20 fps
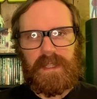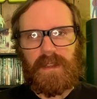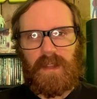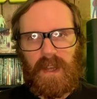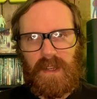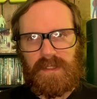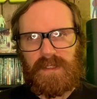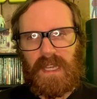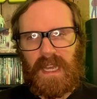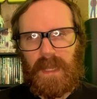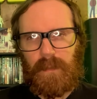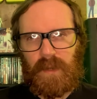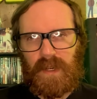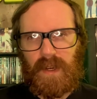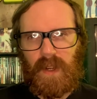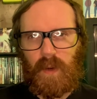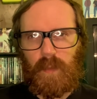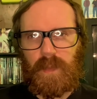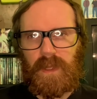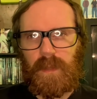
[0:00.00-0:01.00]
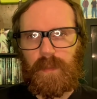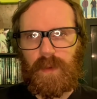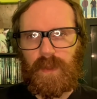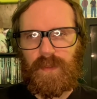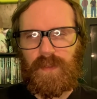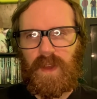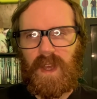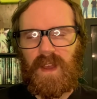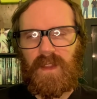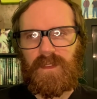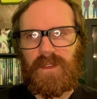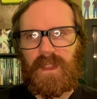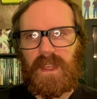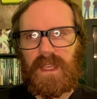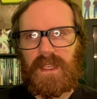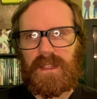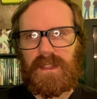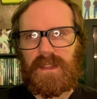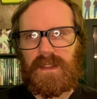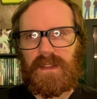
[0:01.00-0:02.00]
long time ago, people thought
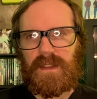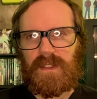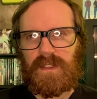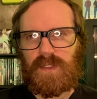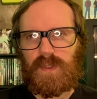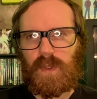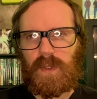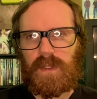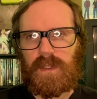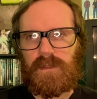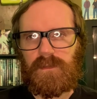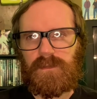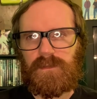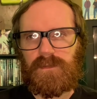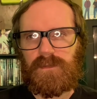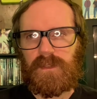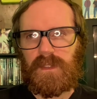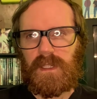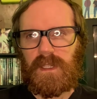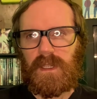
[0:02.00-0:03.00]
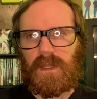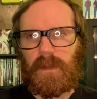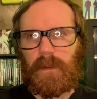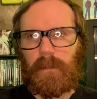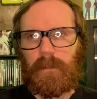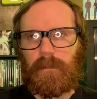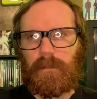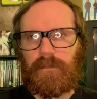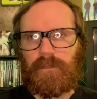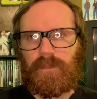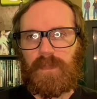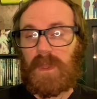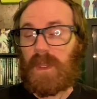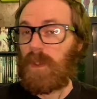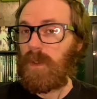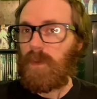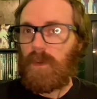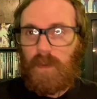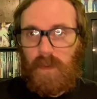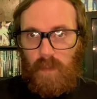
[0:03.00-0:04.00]
that the sort of
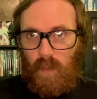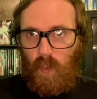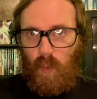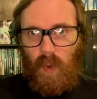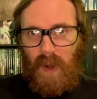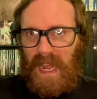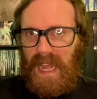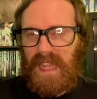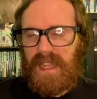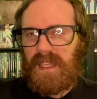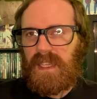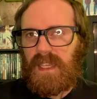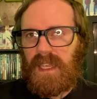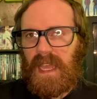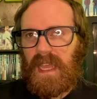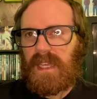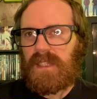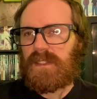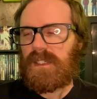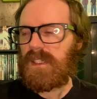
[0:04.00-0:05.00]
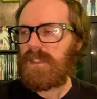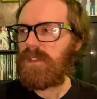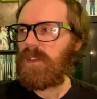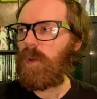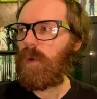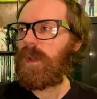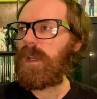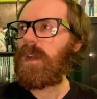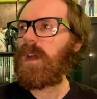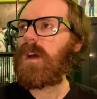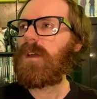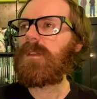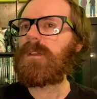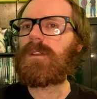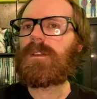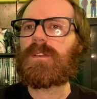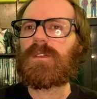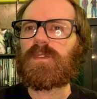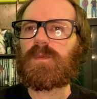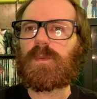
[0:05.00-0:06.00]
wacky antics going on
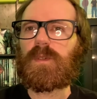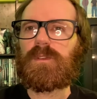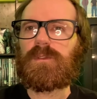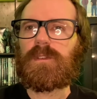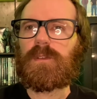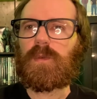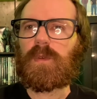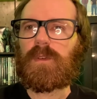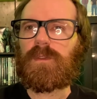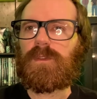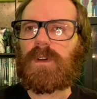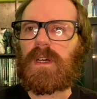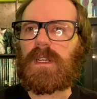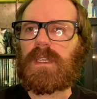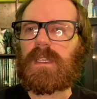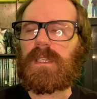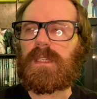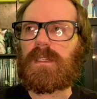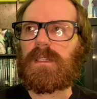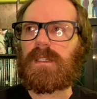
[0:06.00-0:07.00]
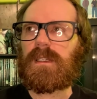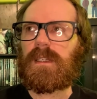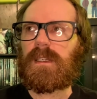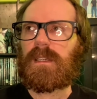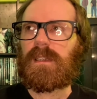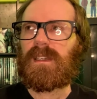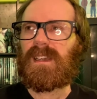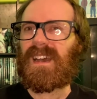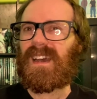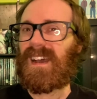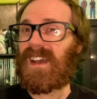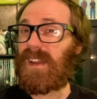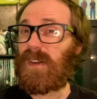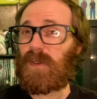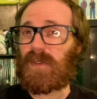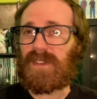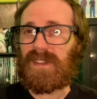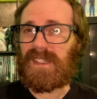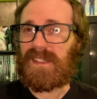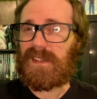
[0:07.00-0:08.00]
in this movie were funny. I
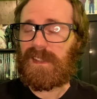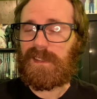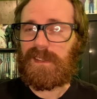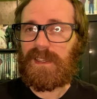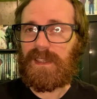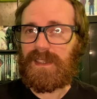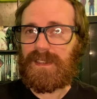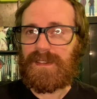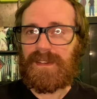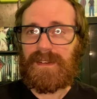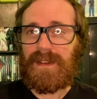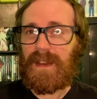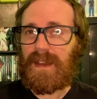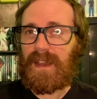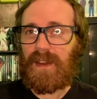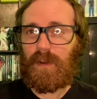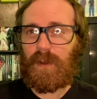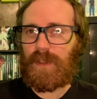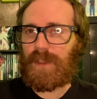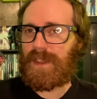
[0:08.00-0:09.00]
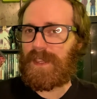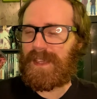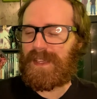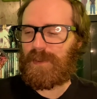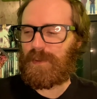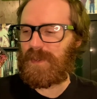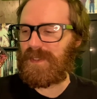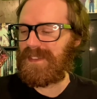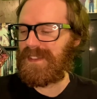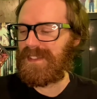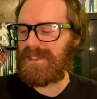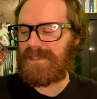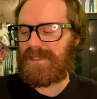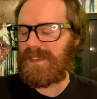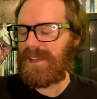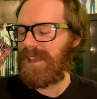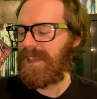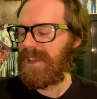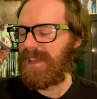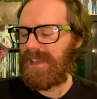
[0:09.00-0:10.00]
don't think they did. I don't think when this
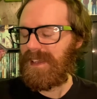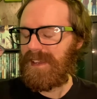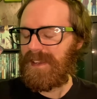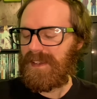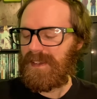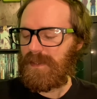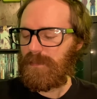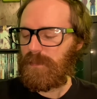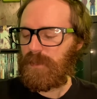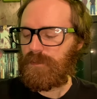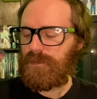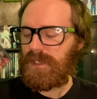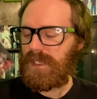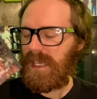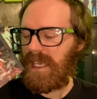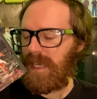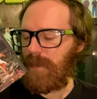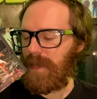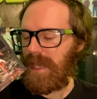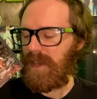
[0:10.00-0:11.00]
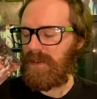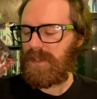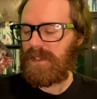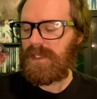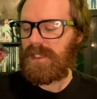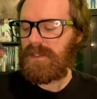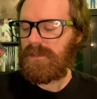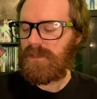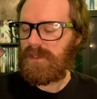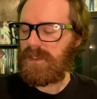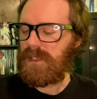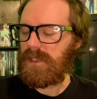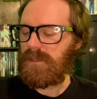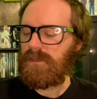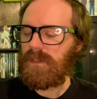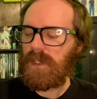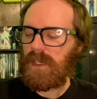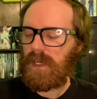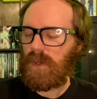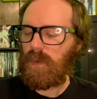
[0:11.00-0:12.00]
movie came out, it even did
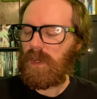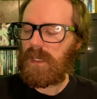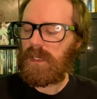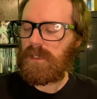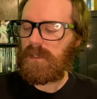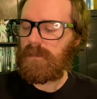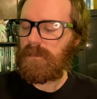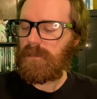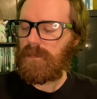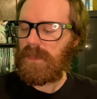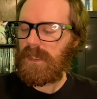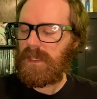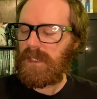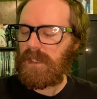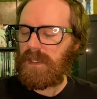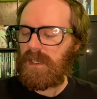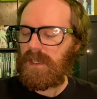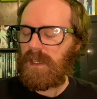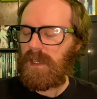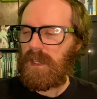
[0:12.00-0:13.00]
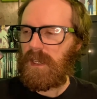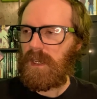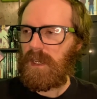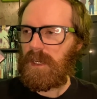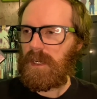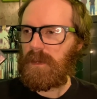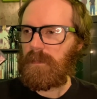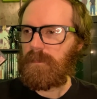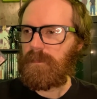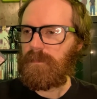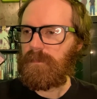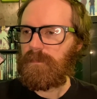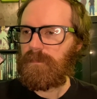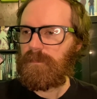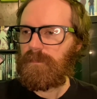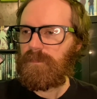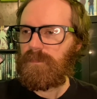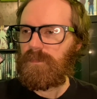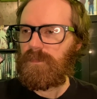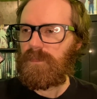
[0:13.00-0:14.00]
very well. Um,
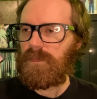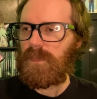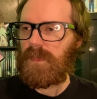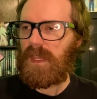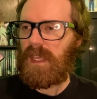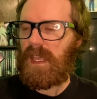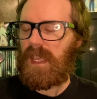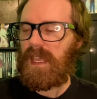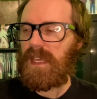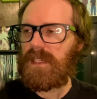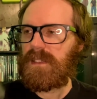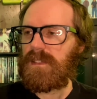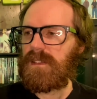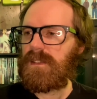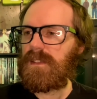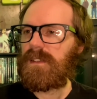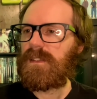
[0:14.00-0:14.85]
and,